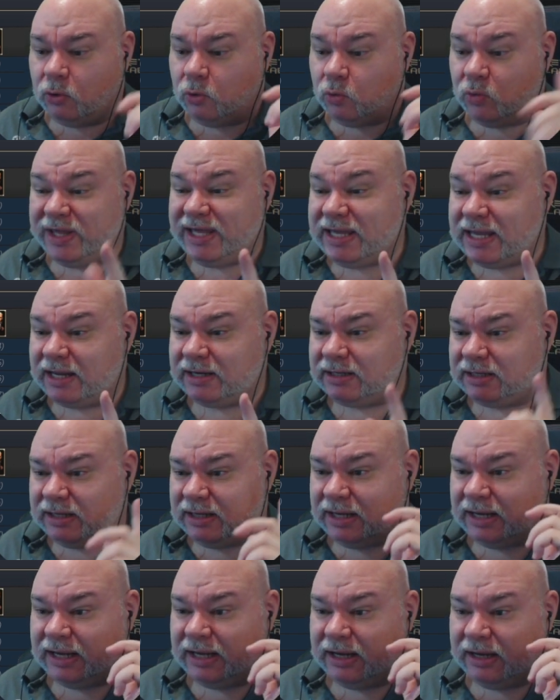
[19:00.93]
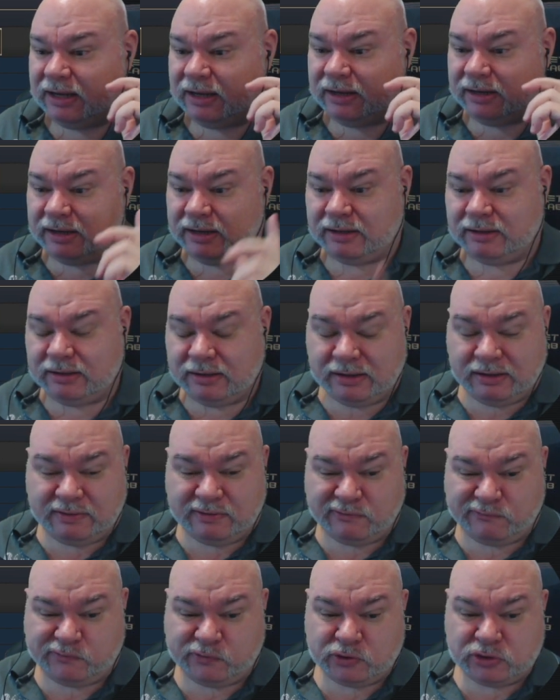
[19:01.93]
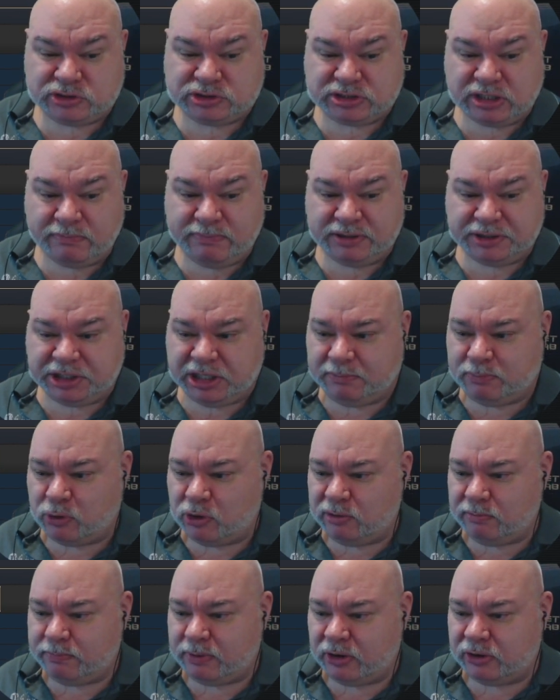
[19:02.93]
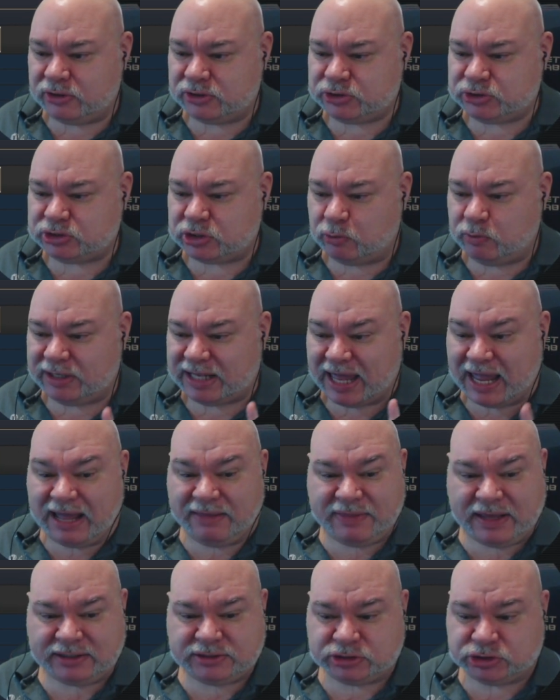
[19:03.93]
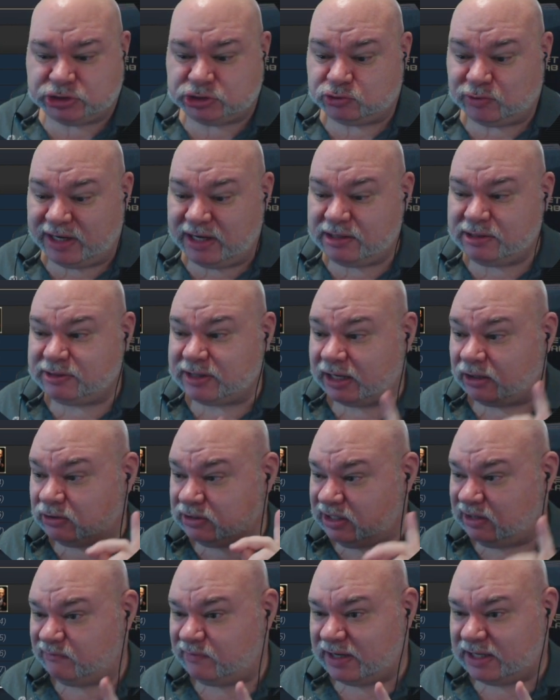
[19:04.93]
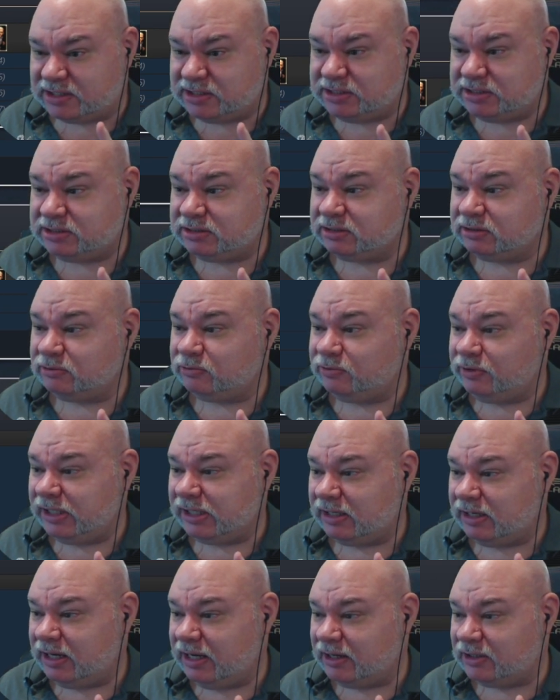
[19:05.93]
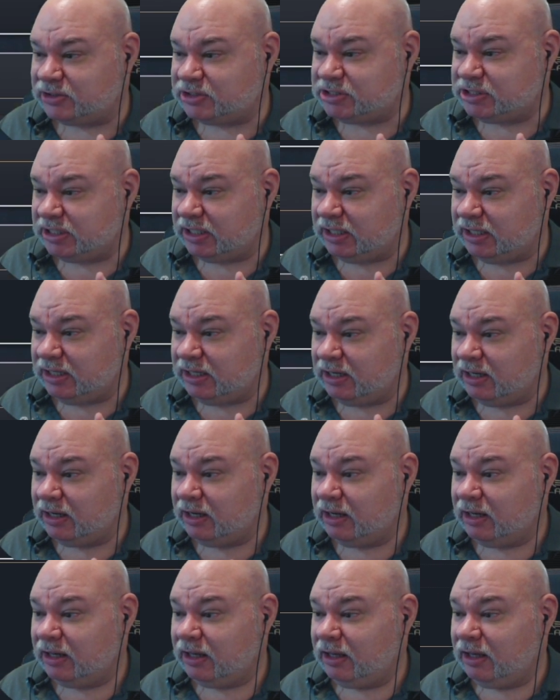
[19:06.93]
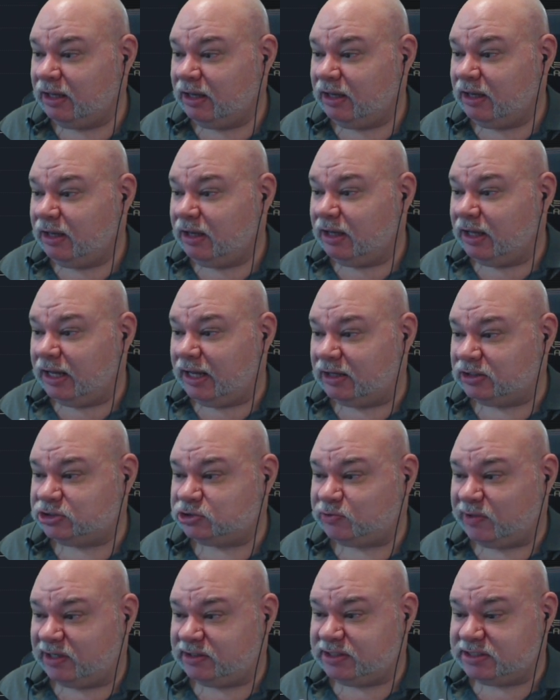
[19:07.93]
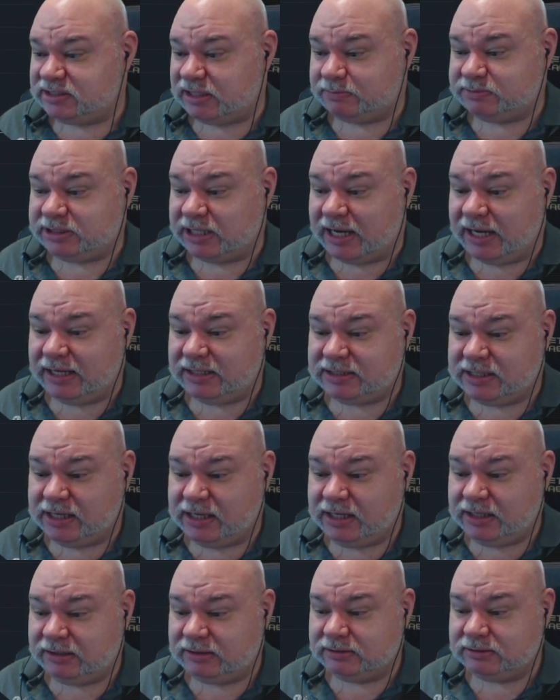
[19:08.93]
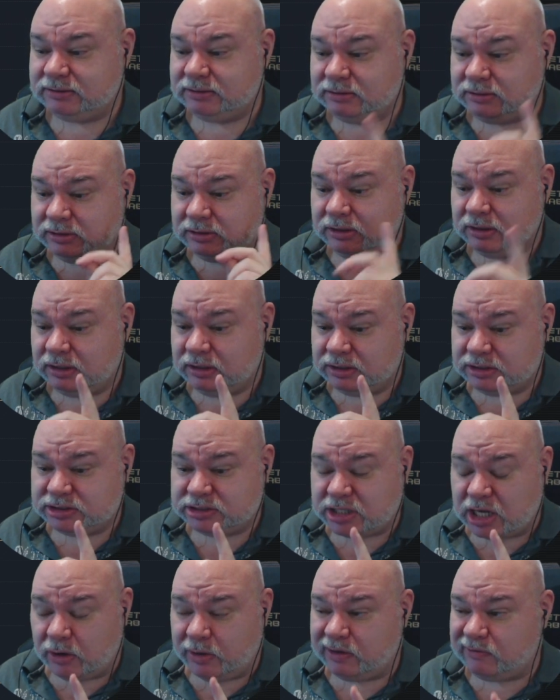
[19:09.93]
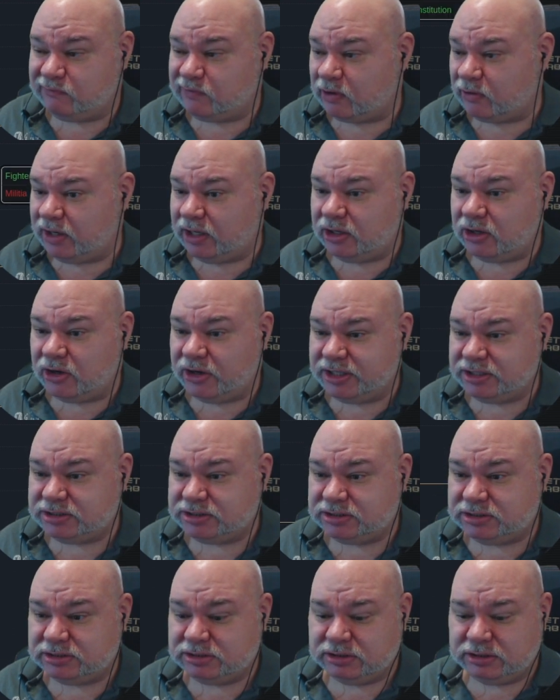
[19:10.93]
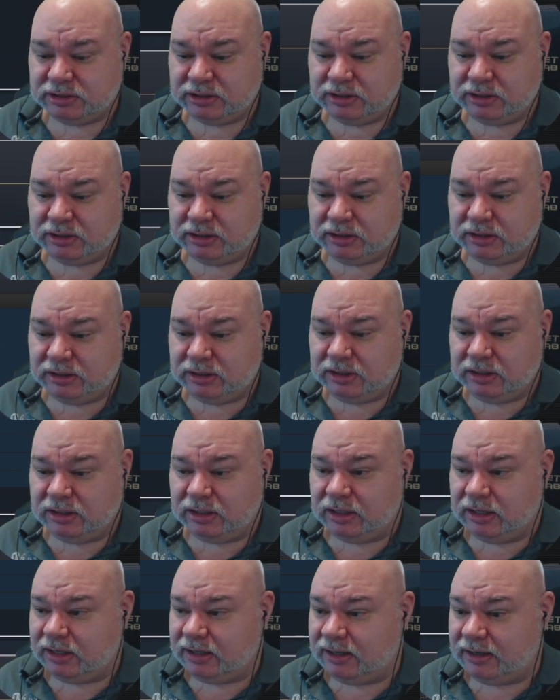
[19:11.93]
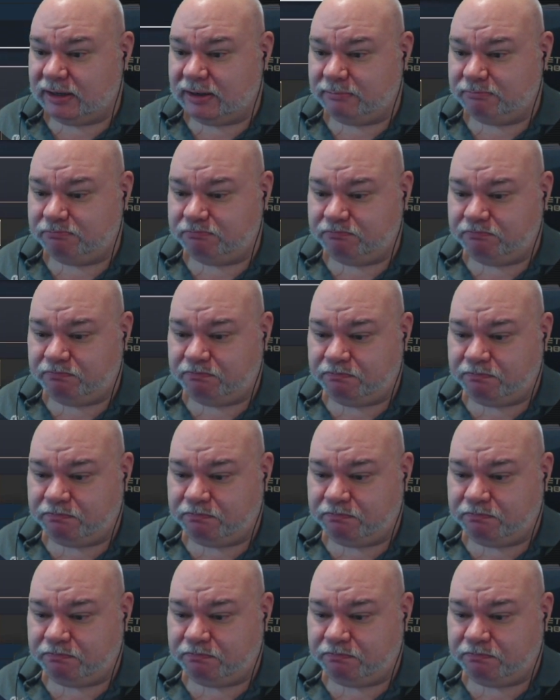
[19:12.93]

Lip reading: we get the first ability point bonus. So we'll add that to strength. That'll give us, you can now see our strength is up to 18. It's going very nice. And